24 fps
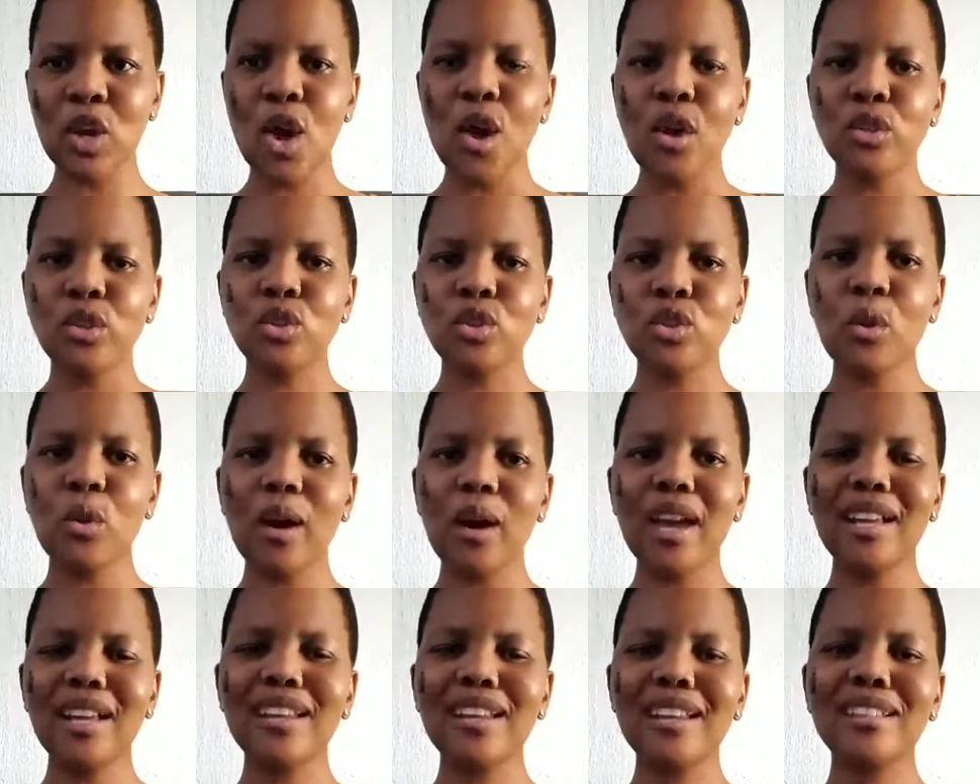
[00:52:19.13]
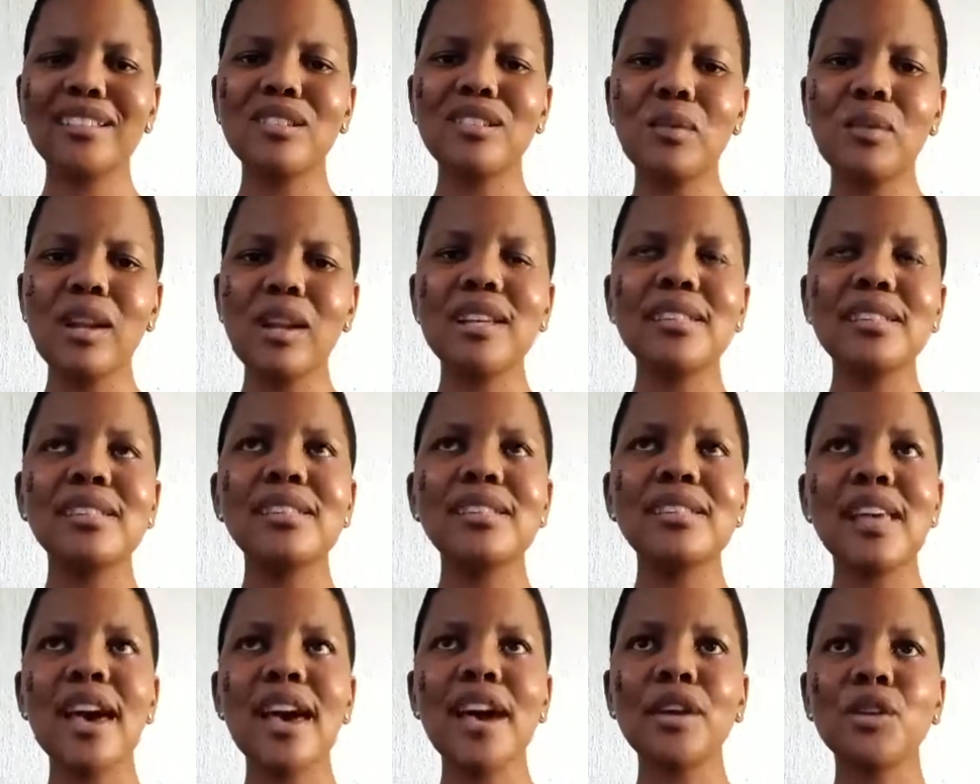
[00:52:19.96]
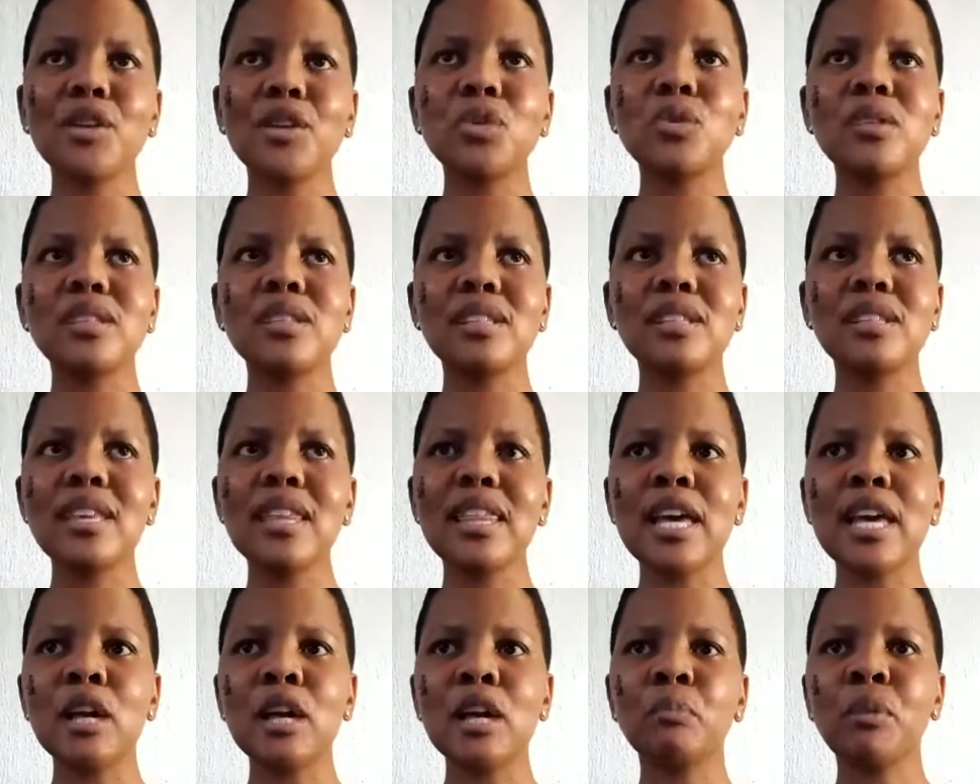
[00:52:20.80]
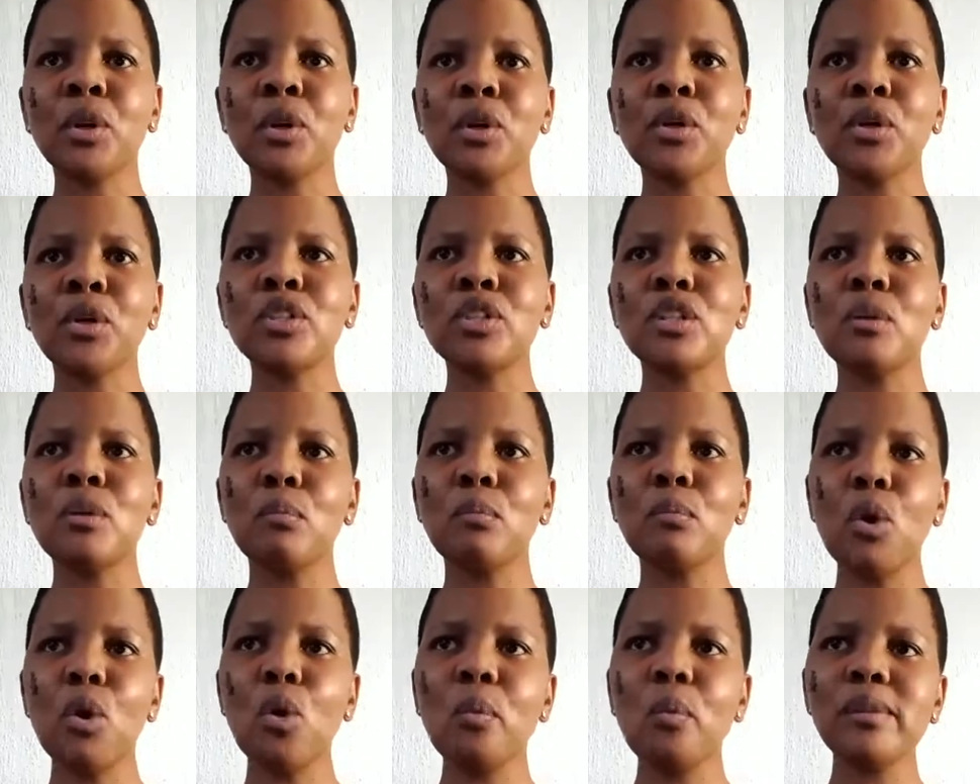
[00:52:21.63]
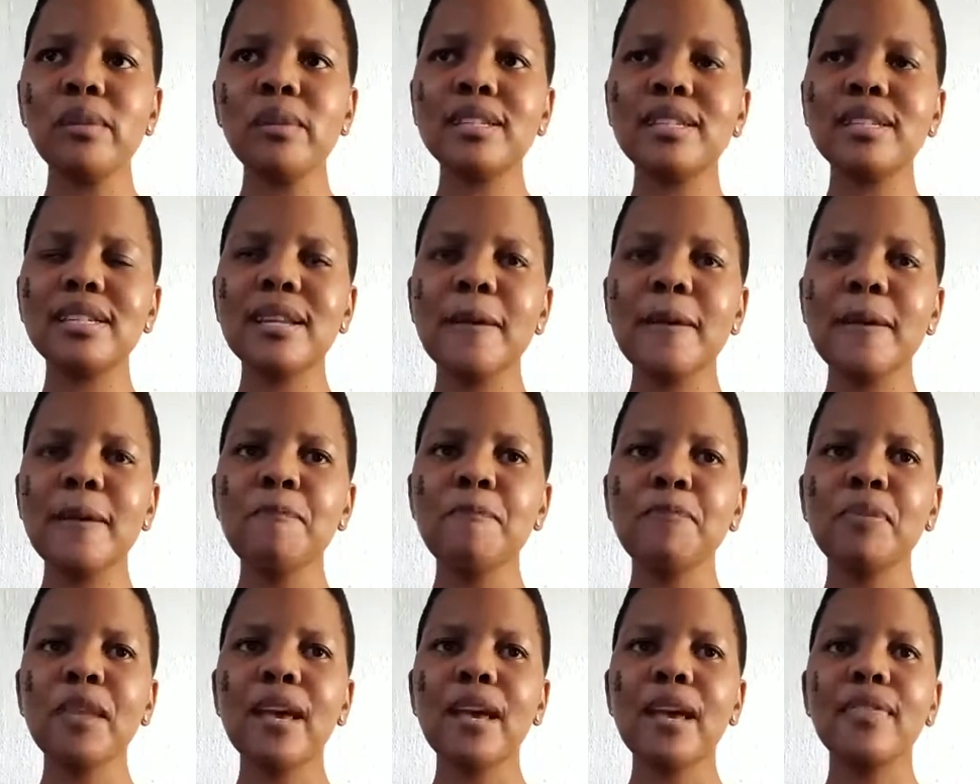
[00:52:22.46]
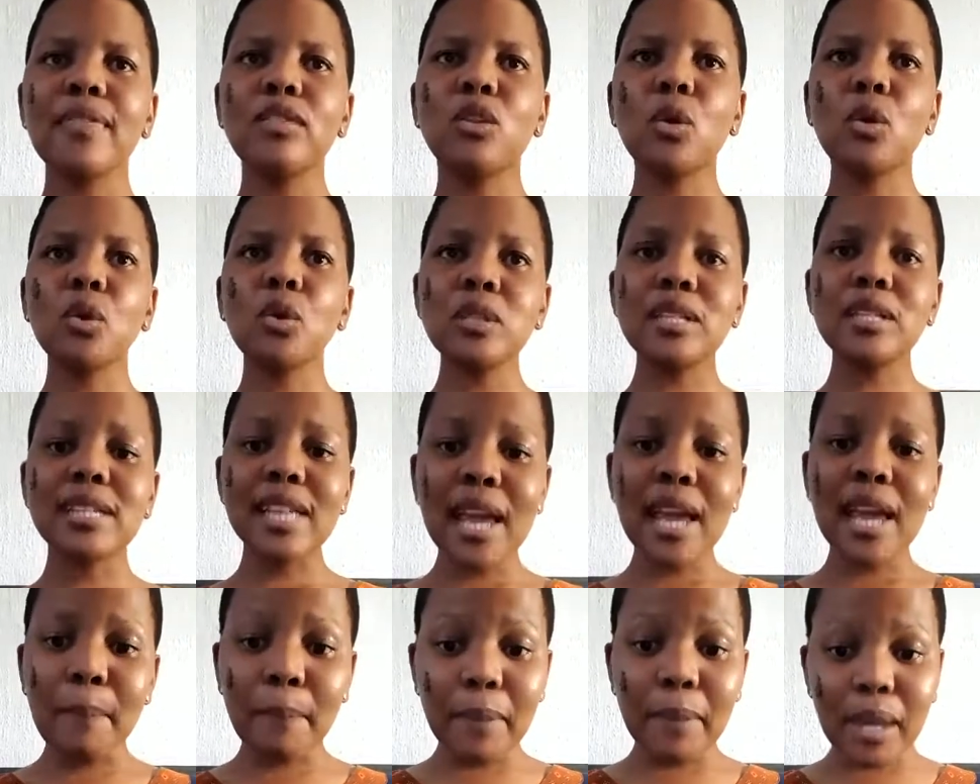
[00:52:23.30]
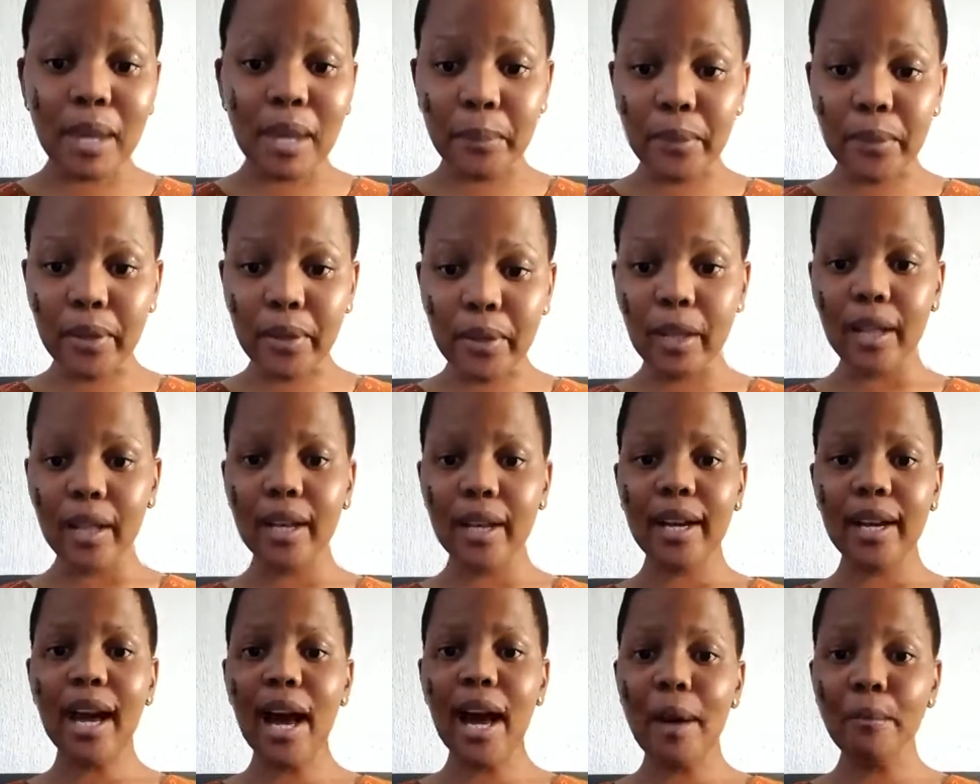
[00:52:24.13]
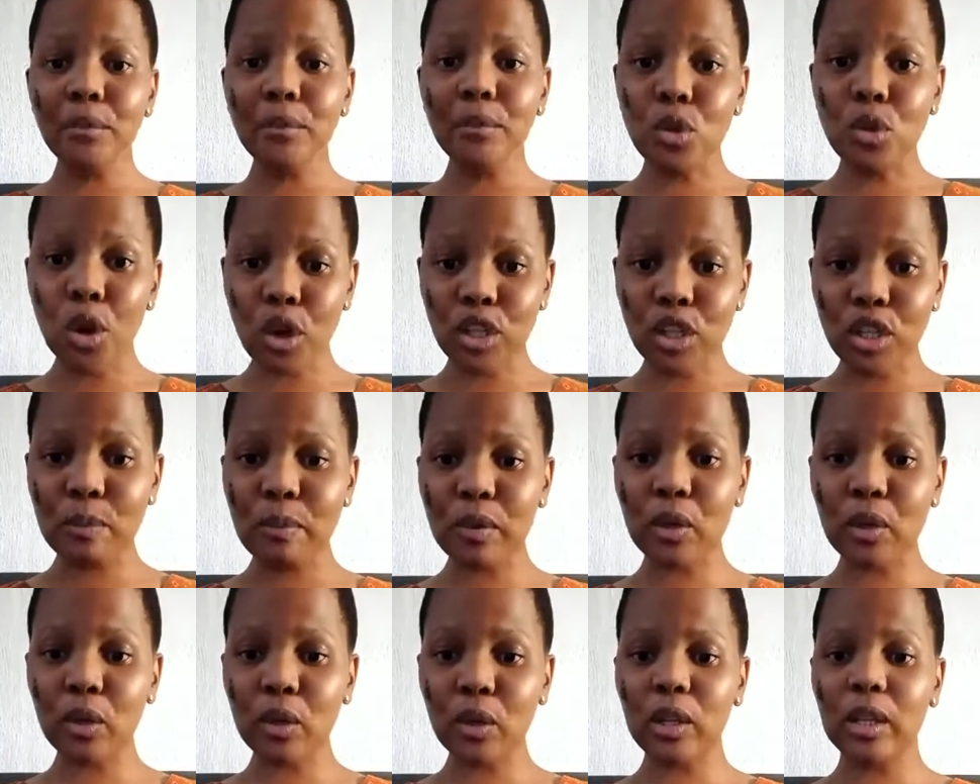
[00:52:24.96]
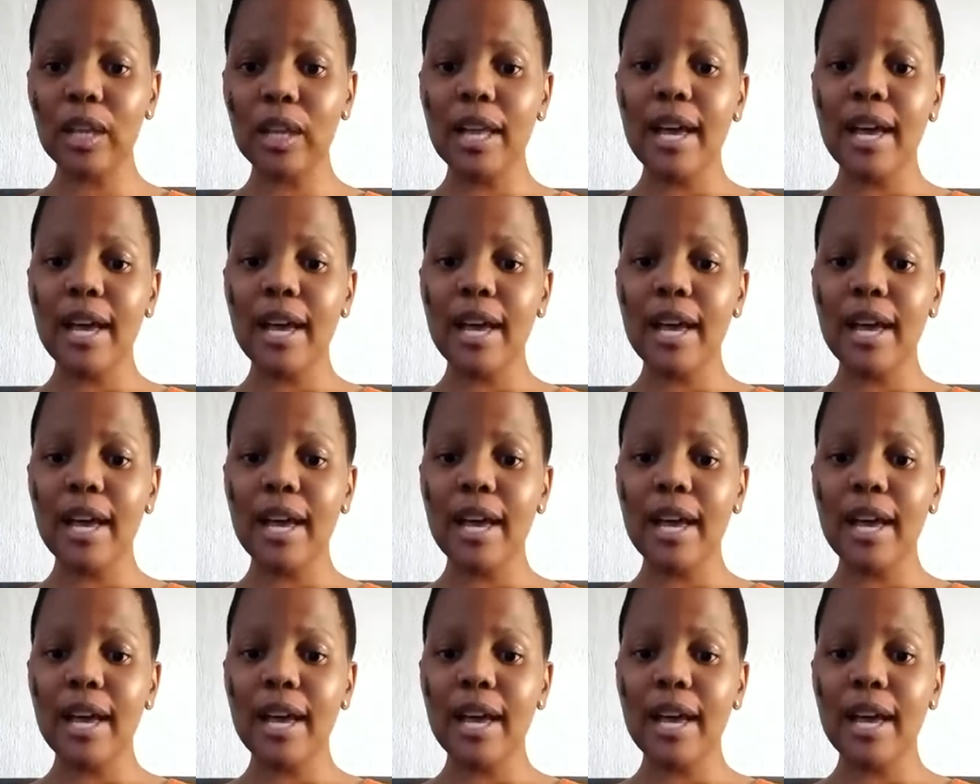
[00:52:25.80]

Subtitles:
So it's really sad to see that, because the moment those same people come to hospital